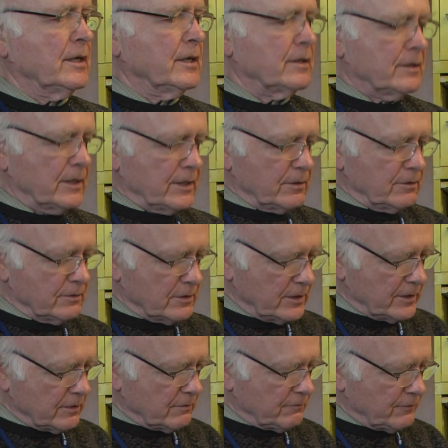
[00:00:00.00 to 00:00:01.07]
entitled
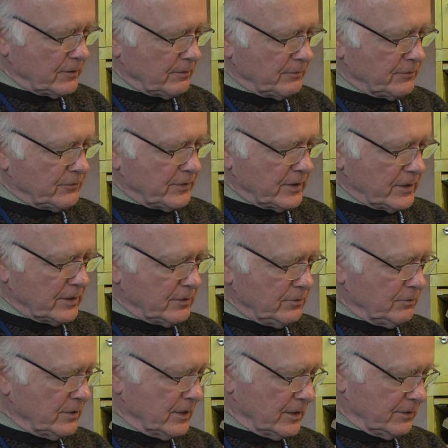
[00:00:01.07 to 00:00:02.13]
Clinical Pharmacy, A
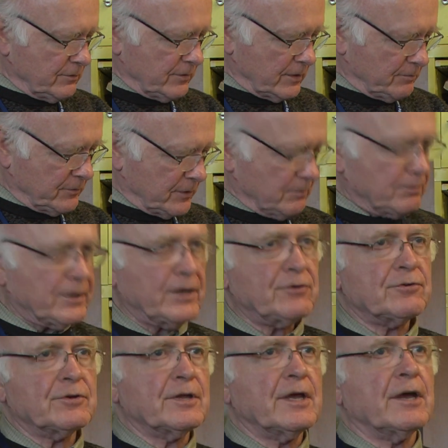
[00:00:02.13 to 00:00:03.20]
New Concept in
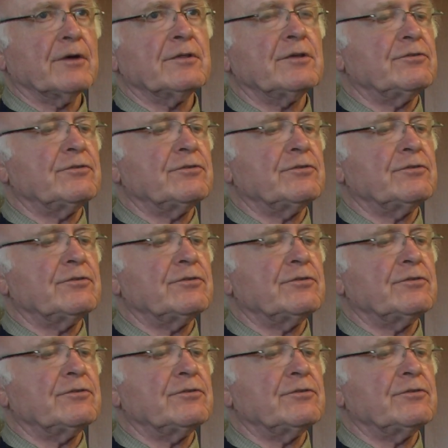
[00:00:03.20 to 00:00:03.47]
Patient Care.